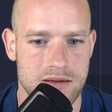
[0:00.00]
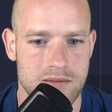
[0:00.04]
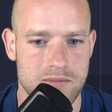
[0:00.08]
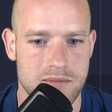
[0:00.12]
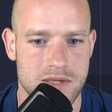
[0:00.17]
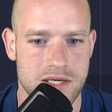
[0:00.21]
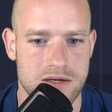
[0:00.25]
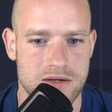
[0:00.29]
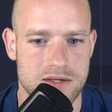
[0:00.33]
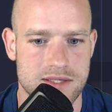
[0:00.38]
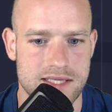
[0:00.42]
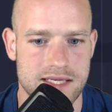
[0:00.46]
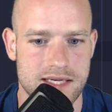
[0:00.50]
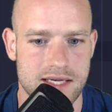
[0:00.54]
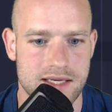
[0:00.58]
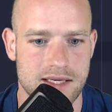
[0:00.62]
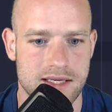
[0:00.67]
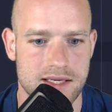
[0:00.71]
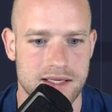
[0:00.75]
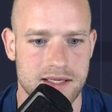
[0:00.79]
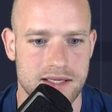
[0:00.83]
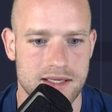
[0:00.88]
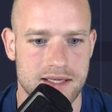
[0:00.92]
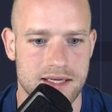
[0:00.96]
because
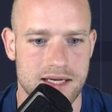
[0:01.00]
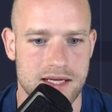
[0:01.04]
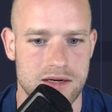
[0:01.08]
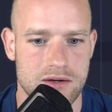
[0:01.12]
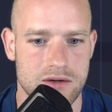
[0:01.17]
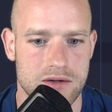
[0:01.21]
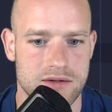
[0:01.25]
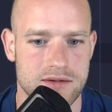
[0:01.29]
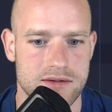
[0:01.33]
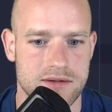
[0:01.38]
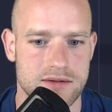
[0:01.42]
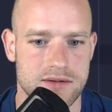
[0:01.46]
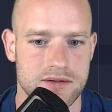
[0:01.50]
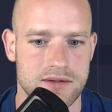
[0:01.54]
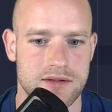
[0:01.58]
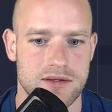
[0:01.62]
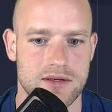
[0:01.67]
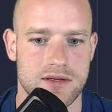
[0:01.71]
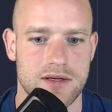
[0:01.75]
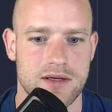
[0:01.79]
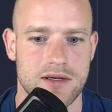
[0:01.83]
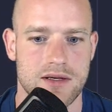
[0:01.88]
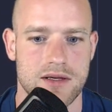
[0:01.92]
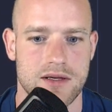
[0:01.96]
I cannot
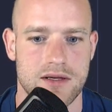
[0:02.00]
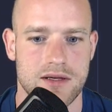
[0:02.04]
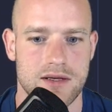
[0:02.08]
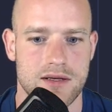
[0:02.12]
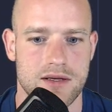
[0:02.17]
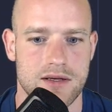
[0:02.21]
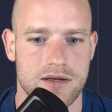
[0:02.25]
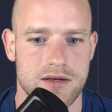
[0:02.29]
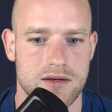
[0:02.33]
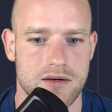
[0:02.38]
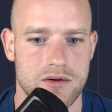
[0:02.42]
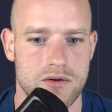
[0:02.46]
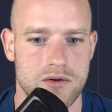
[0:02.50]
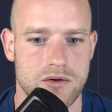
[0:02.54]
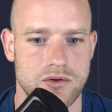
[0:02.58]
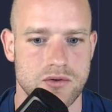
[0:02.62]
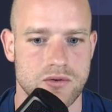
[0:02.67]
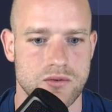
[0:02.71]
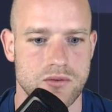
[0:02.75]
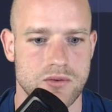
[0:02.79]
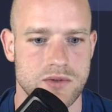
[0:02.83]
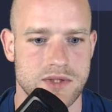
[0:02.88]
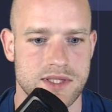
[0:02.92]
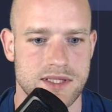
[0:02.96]

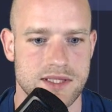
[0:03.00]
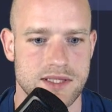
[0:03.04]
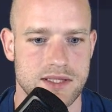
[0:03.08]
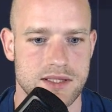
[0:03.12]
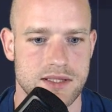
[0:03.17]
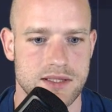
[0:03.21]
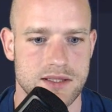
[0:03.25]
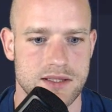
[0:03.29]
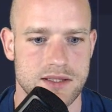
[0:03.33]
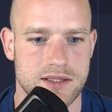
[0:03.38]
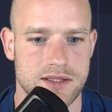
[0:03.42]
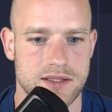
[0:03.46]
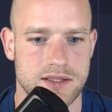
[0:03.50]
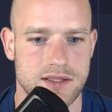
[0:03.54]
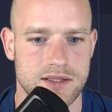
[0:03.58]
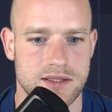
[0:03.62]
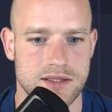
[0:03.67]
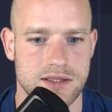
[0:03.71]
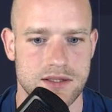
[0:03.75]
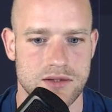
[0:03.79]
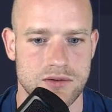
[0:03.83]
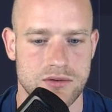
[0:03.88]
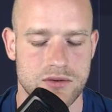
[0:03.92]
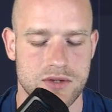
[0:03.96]
use,
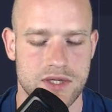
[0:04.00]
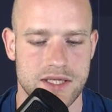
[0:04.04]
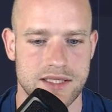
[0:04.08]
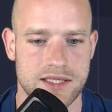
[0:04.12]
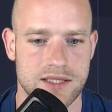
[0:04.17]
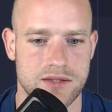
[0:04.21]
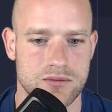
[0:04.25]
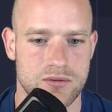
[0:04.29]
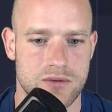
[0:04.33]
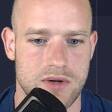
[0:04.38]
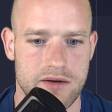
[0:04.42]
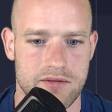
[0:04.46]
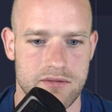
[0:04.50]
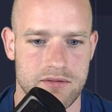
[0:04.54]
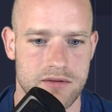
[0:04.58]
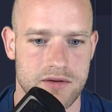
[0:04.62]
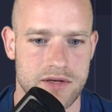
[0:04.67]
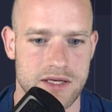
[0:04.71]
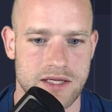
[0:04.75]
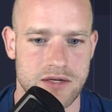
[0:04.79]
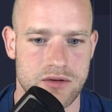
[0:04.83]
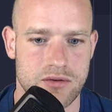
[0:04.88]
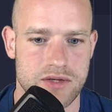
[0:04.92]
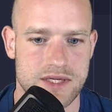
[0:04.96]
I need to
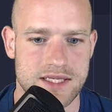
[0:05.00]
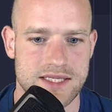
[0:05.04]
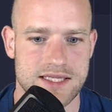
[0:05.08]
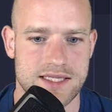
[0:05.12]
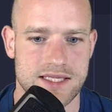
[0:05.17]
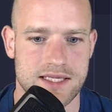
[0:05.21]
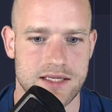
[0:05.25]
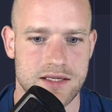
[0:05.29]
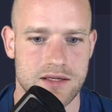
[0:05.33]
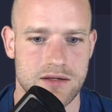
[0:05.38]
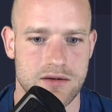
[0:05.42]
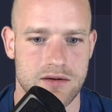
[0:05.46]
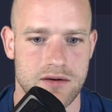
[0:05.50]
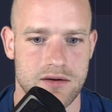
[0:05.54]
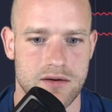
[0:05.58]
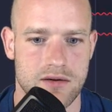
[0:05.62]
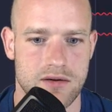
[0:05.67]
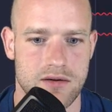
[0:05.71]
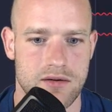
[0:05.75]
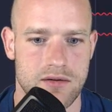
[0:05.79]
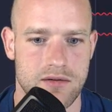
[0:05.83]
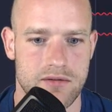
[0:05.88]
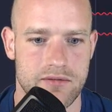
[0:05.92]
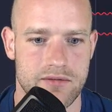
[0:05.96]
have increasing
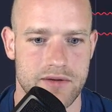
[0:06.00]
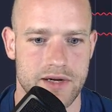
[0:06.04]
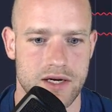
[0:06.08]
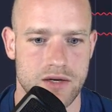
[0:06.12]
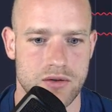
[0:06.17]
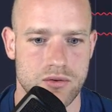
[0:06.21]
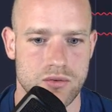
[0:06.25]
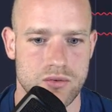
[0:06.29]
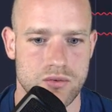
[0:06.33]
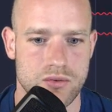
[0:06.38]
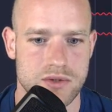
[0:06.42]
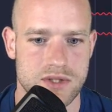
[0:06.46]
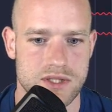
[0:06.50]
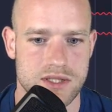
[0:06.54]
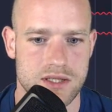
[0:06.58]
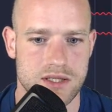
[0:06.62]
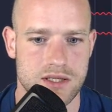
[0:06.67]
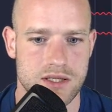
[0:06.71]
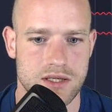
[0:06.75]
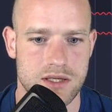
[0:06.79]
values.